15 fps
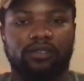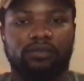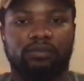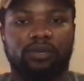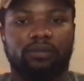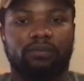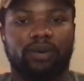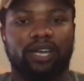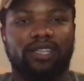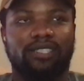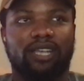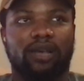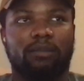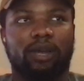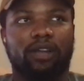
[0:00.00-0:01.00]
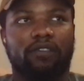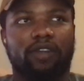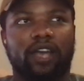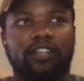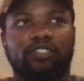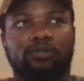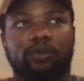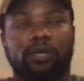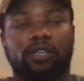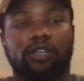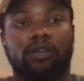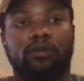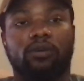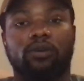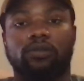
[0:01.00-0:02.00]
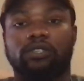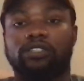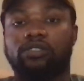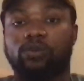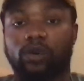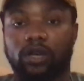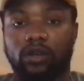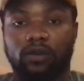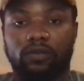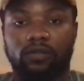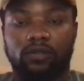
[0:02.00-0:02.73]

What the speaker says: but by the time I graduated, there were only 12